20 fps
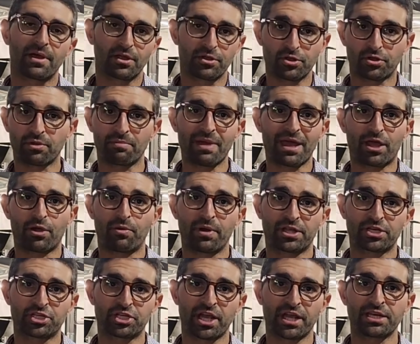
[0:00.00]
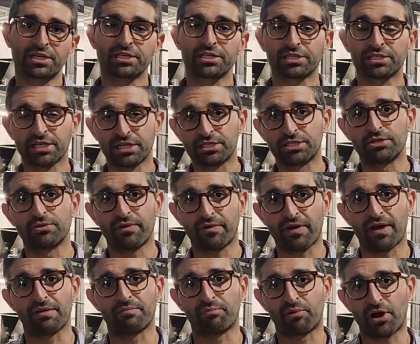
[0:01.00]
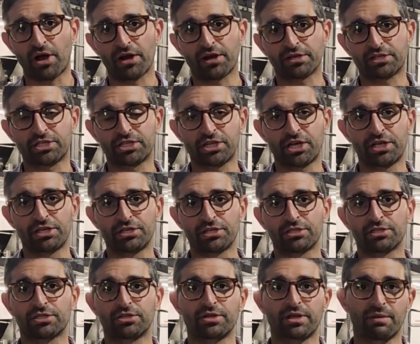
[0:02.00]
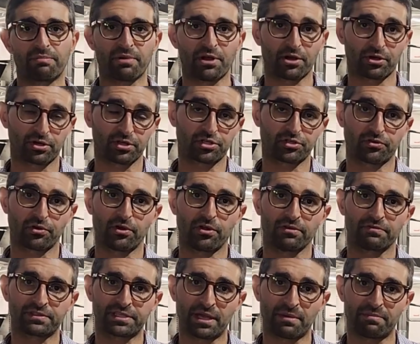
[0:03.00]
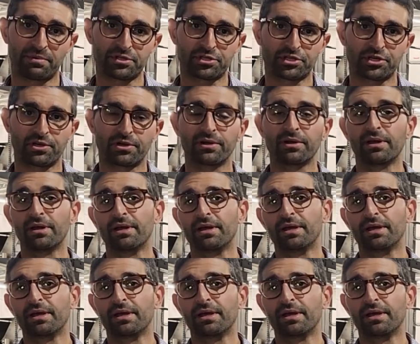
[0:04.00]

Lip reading: You can make quick changes as you had product changes, so you get better control of temperature